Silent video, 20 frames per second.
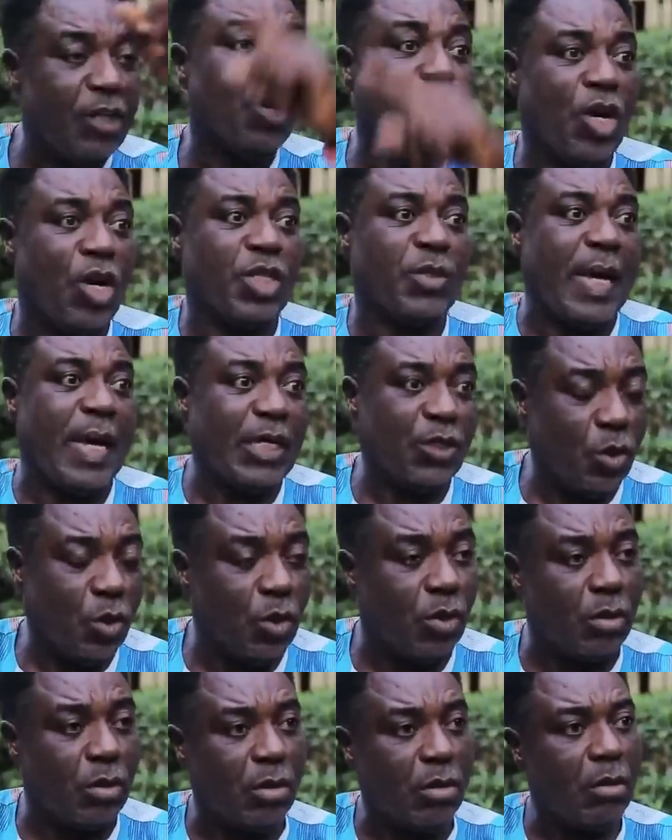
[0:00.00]
Go and sell your
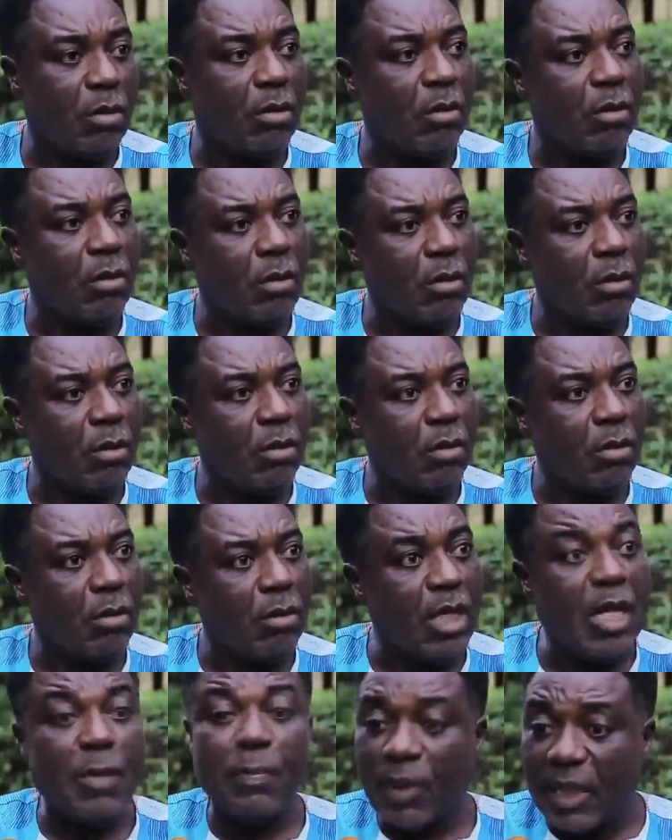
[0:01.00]
husband's own.
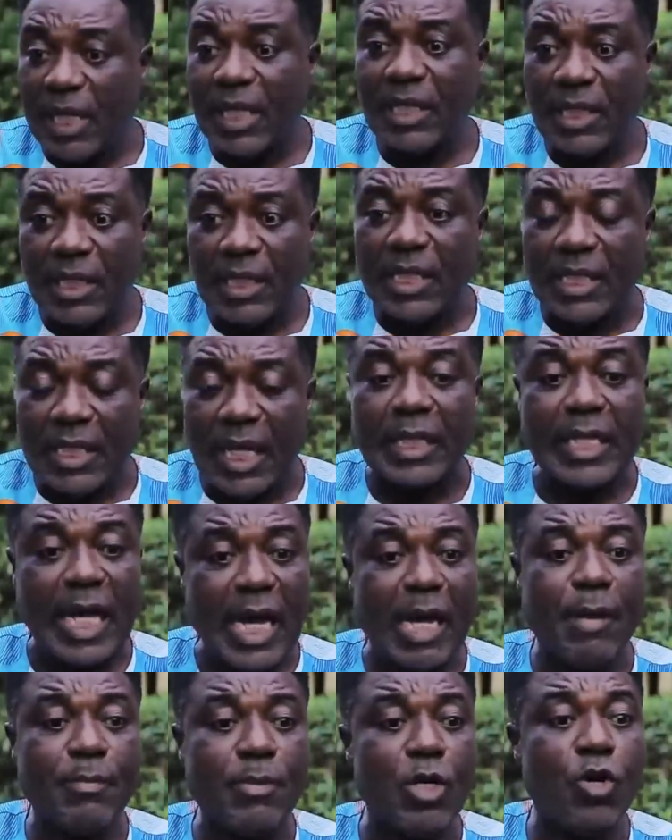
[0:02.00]
Mm. The important thing
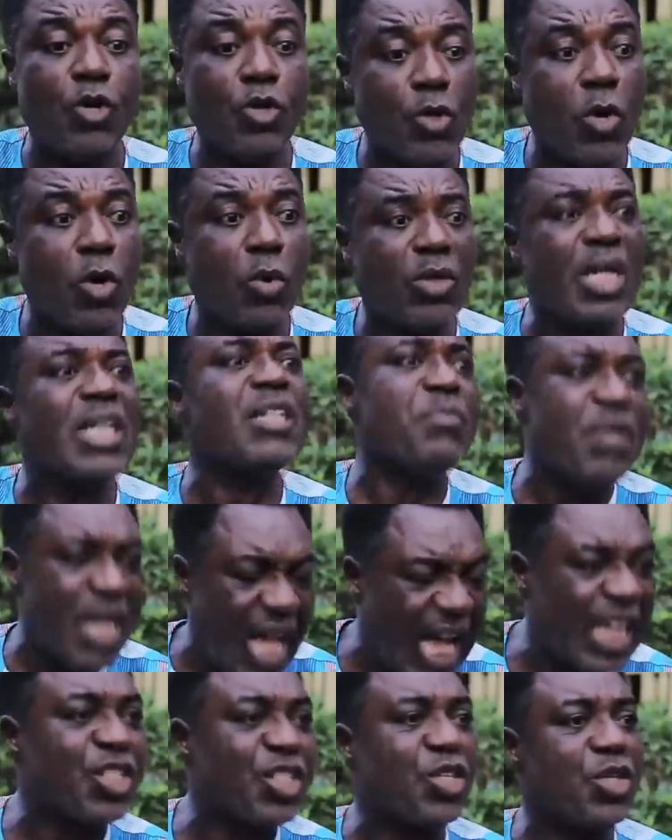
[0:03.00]
is that I am the Ono.
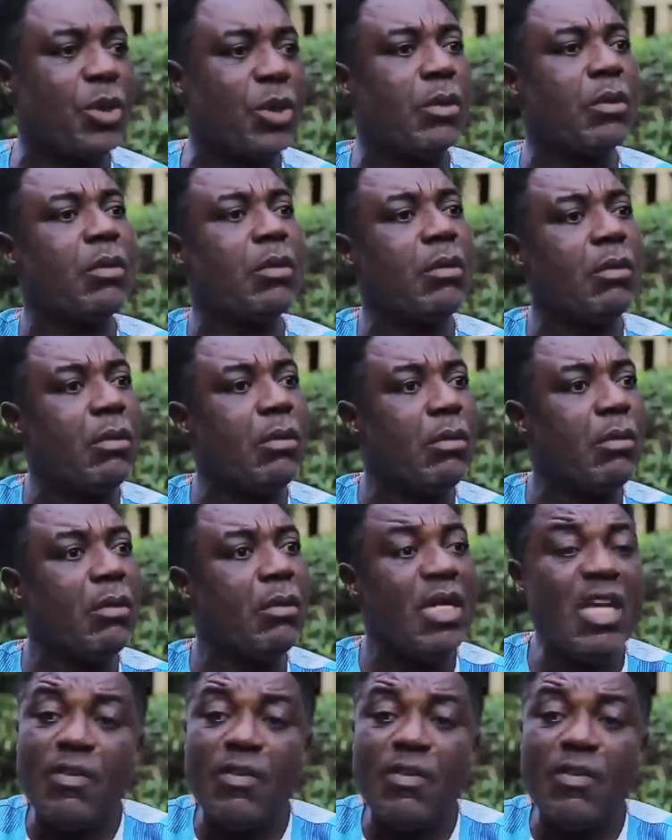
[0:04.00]
Let me ask you.